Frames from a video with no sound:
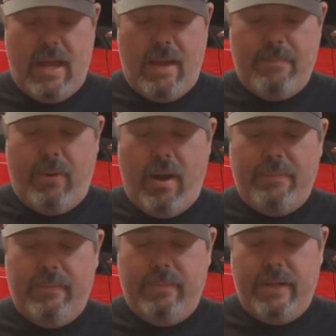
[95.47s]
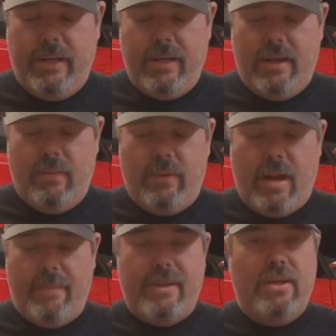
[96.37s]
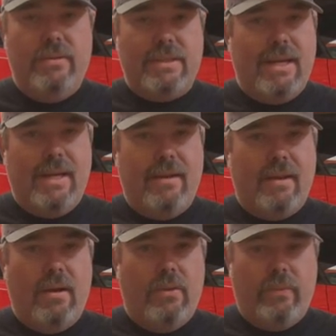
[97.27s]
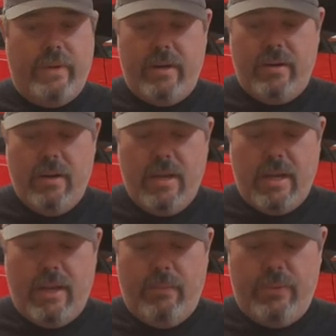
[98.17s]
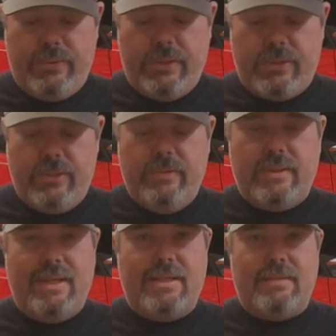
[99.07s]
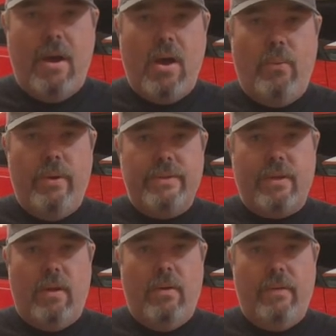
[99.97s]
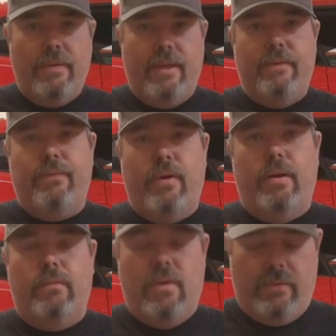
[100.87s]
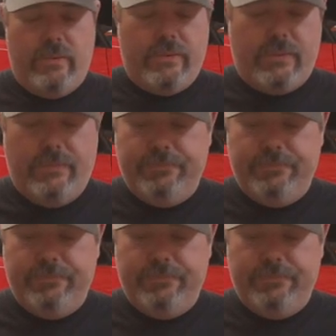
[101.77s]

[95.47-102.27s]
I'm probably will not be using anything on the rear and we'll just use the small ones on the front rotors.